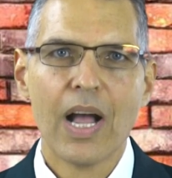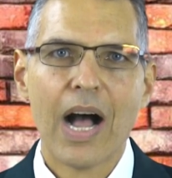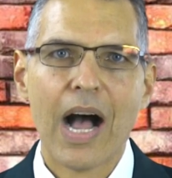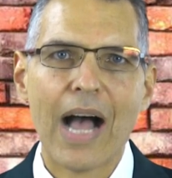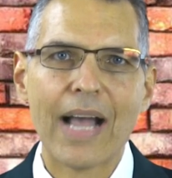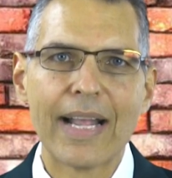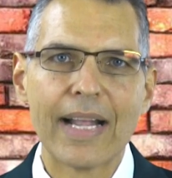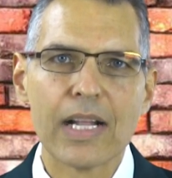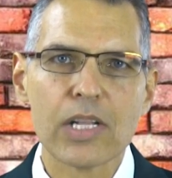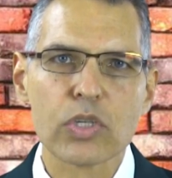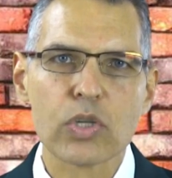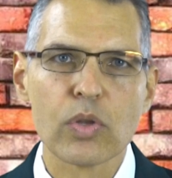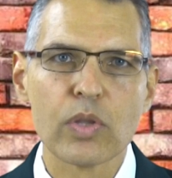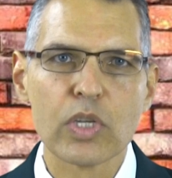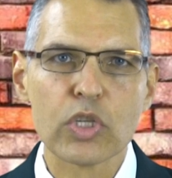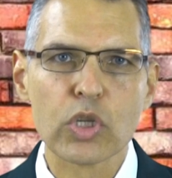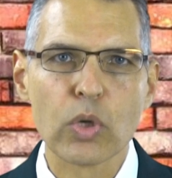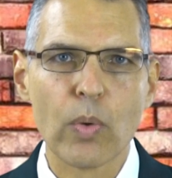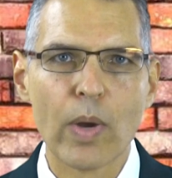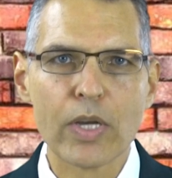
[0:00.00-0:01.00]
I answer
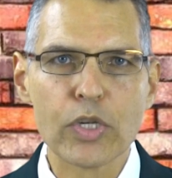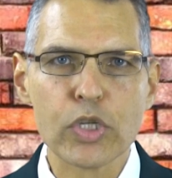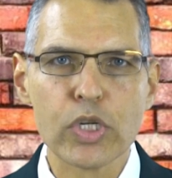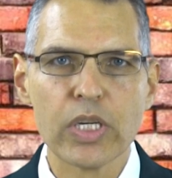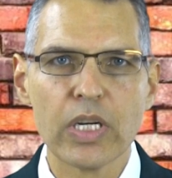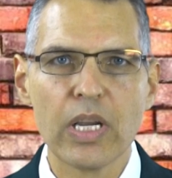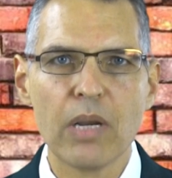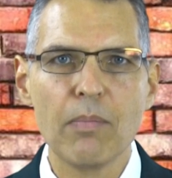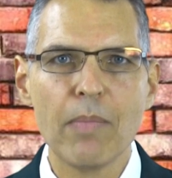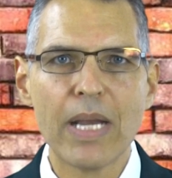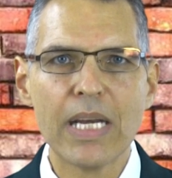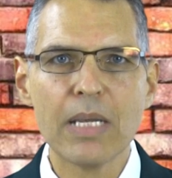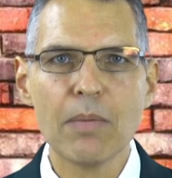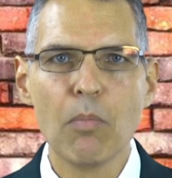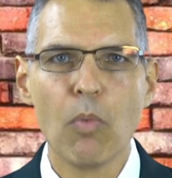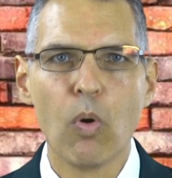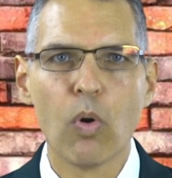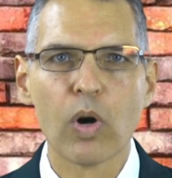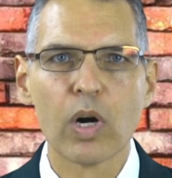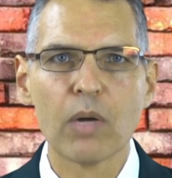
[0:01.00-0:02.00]
this question and many
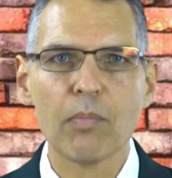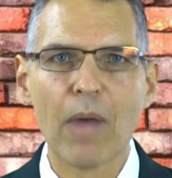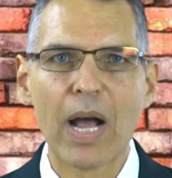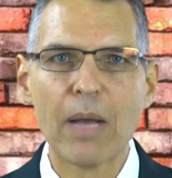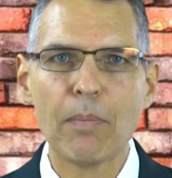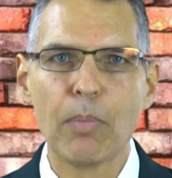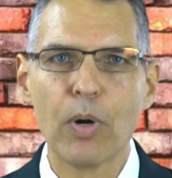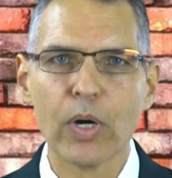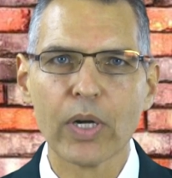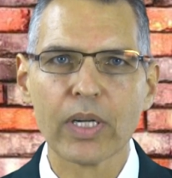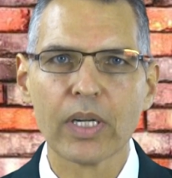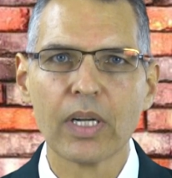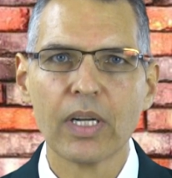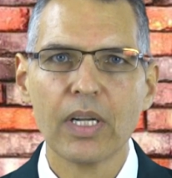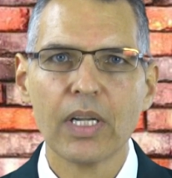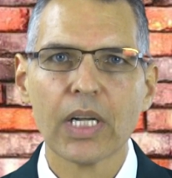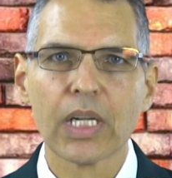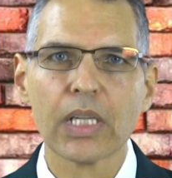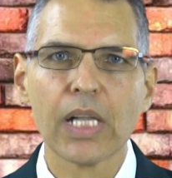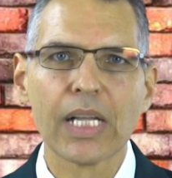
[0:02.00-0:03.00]
more in my book.
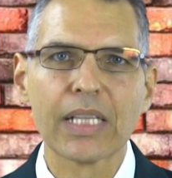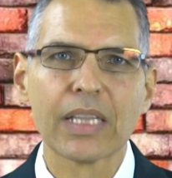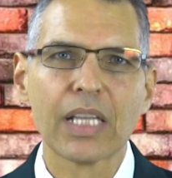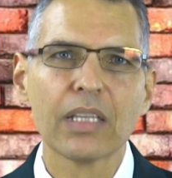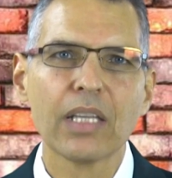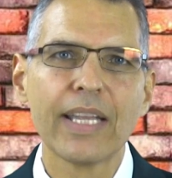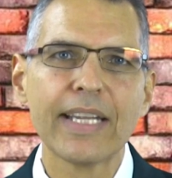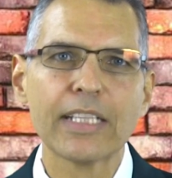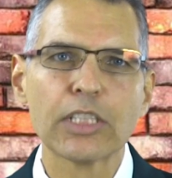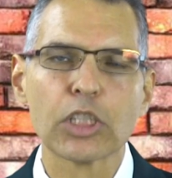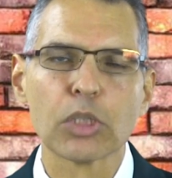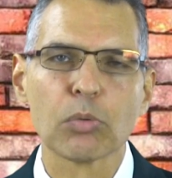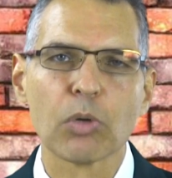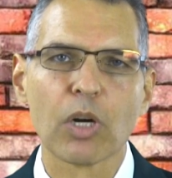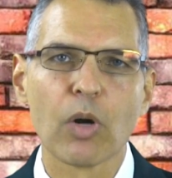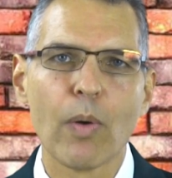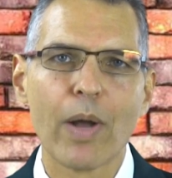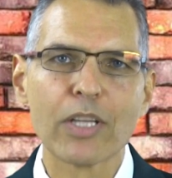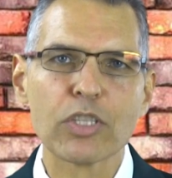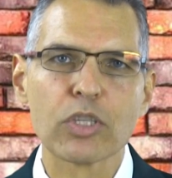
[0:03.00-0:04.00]
Click the link to
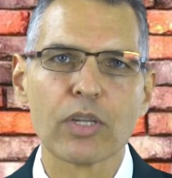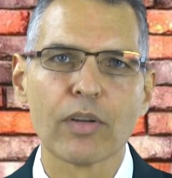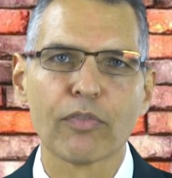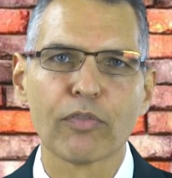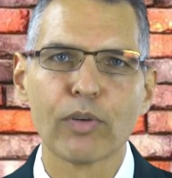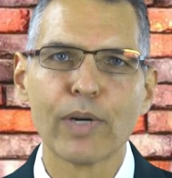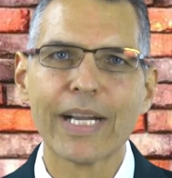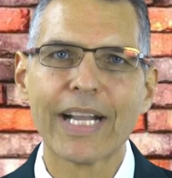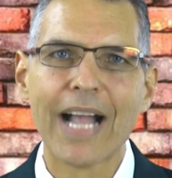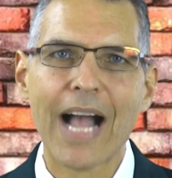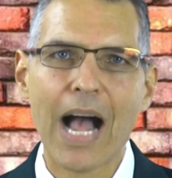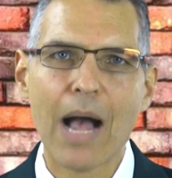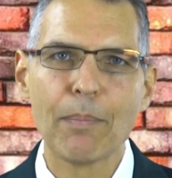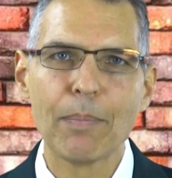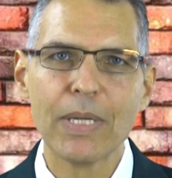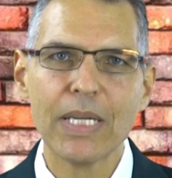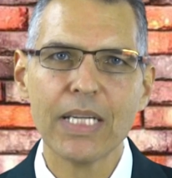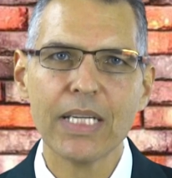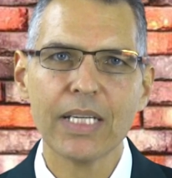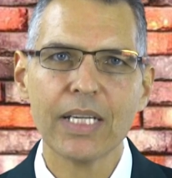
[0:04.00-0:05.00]
request a free
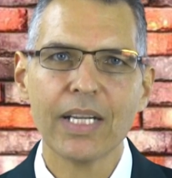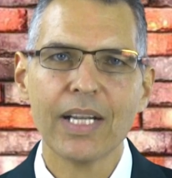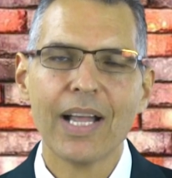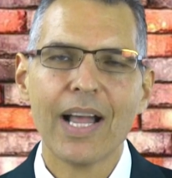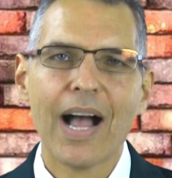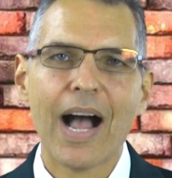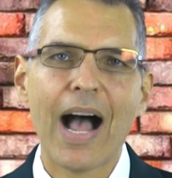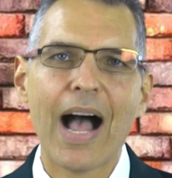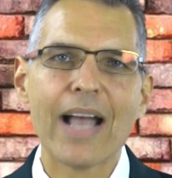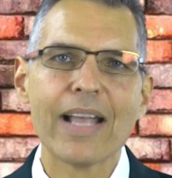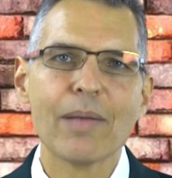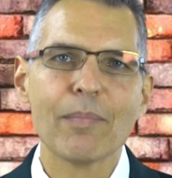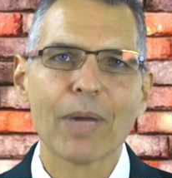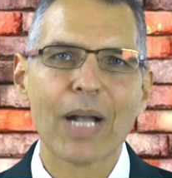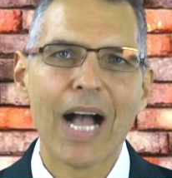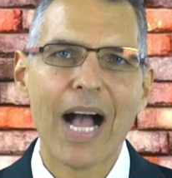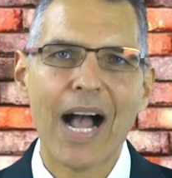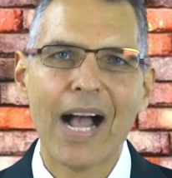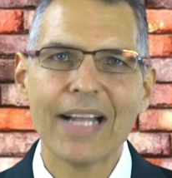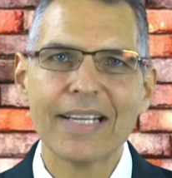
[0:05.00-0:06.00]
copy. I am
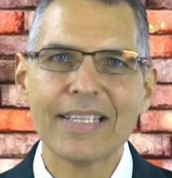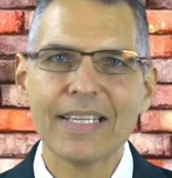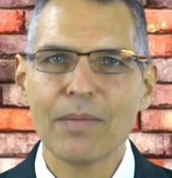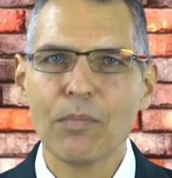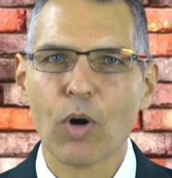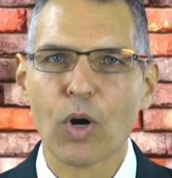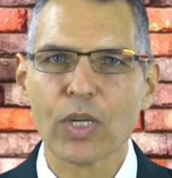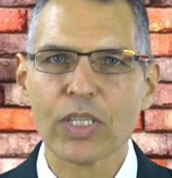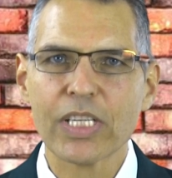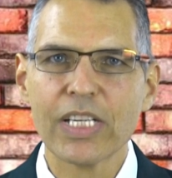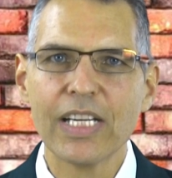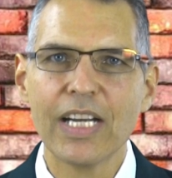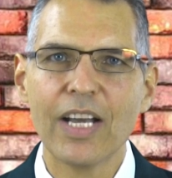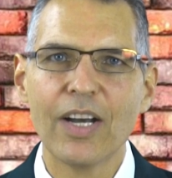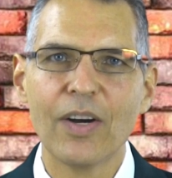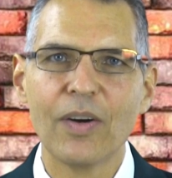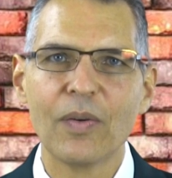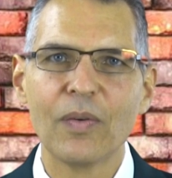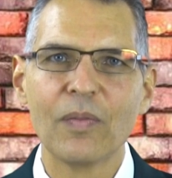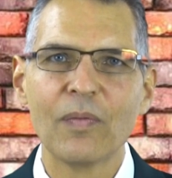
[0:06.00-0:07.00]
Guy
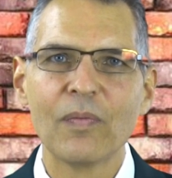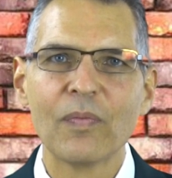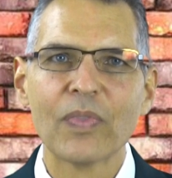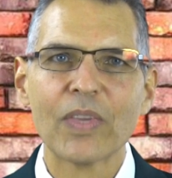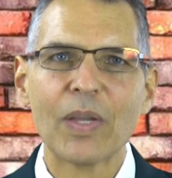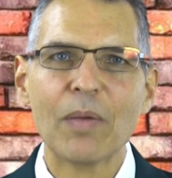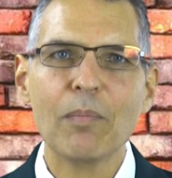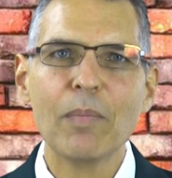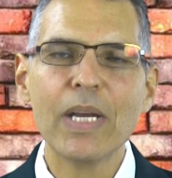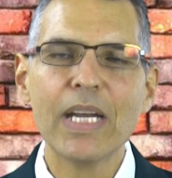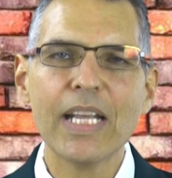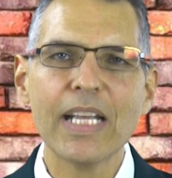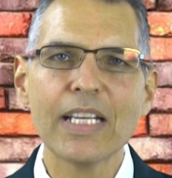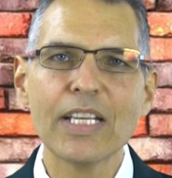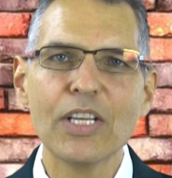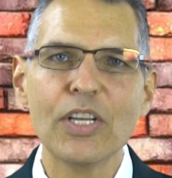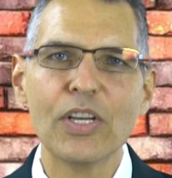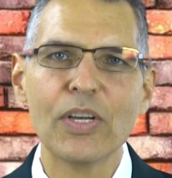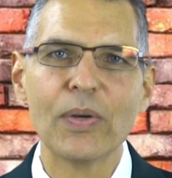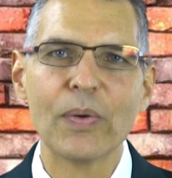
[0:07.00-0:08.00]
DiMartino, meeting
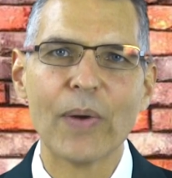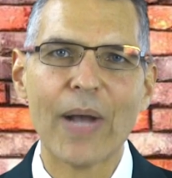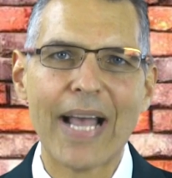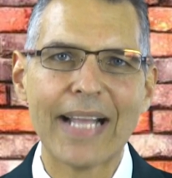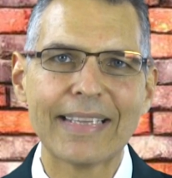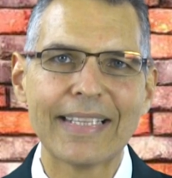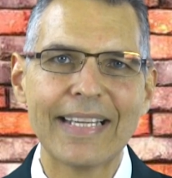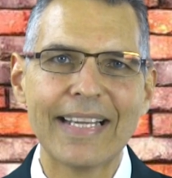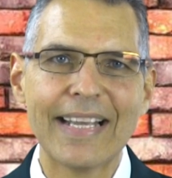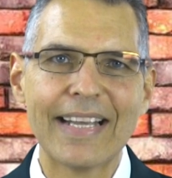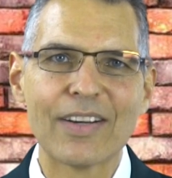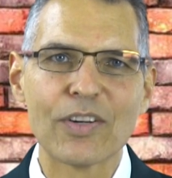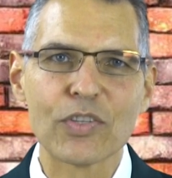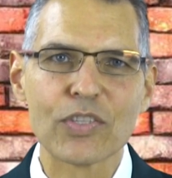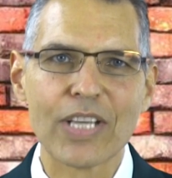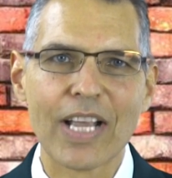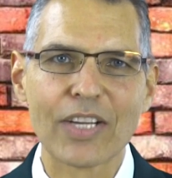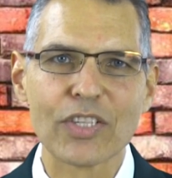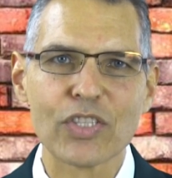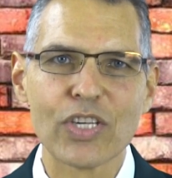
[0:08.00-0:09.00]
you at the
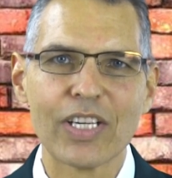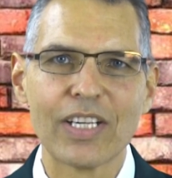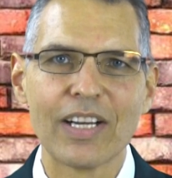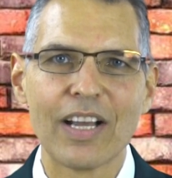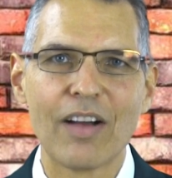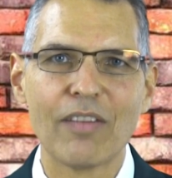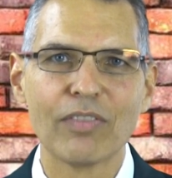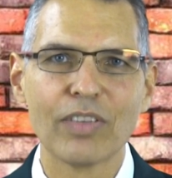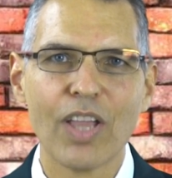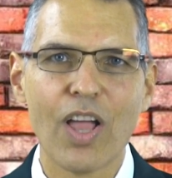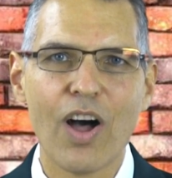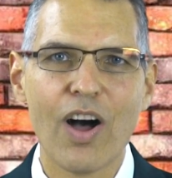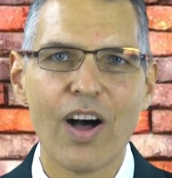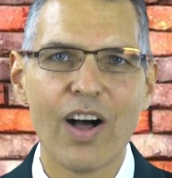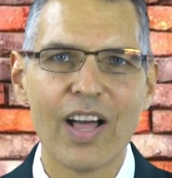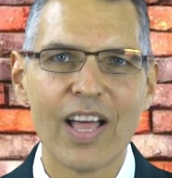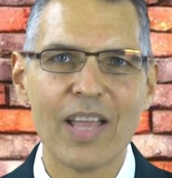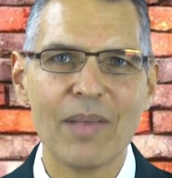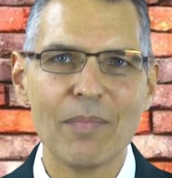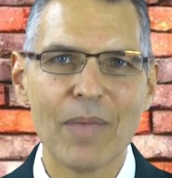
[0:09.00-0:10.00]
intersection of
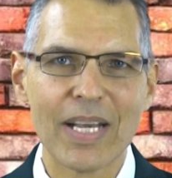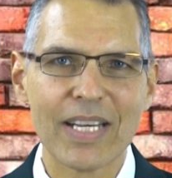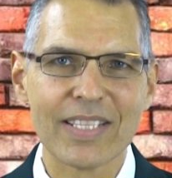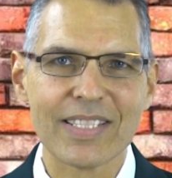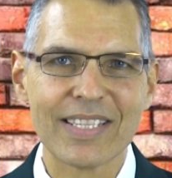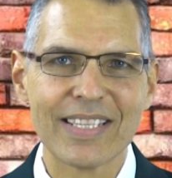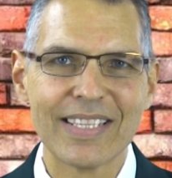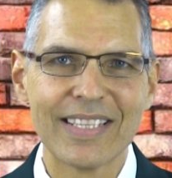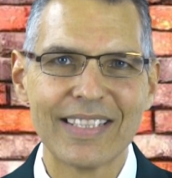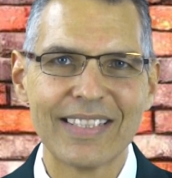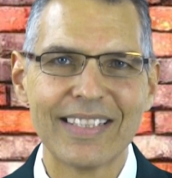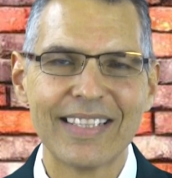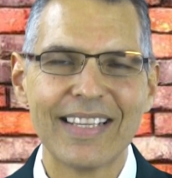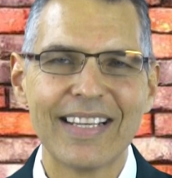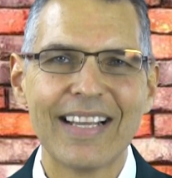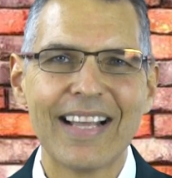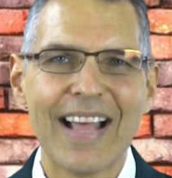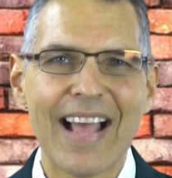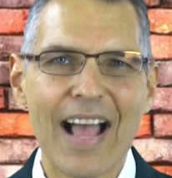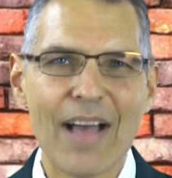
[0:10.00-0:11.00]
law and medicine.
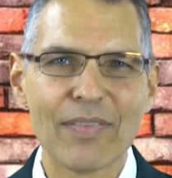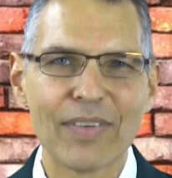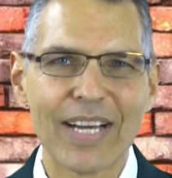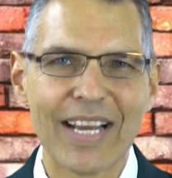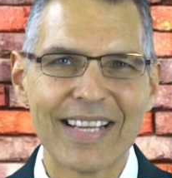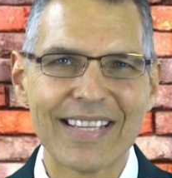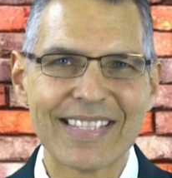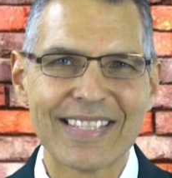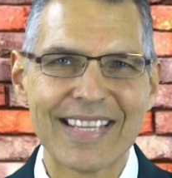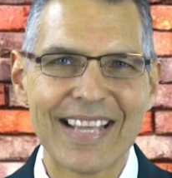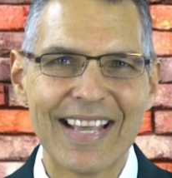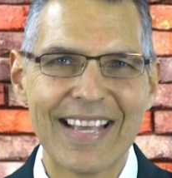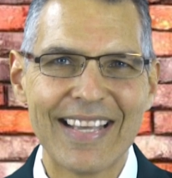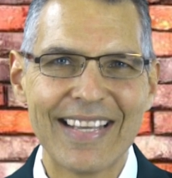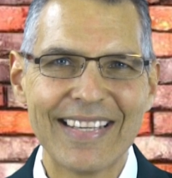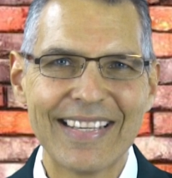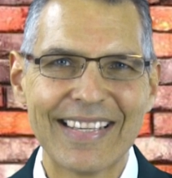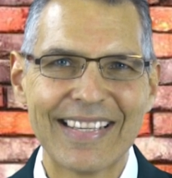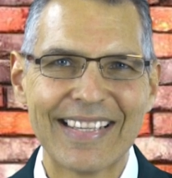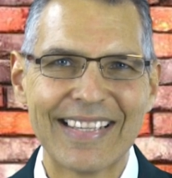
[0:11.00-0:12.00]
Have a nice
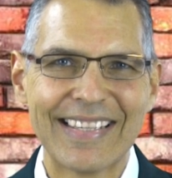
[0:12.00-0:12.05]
day.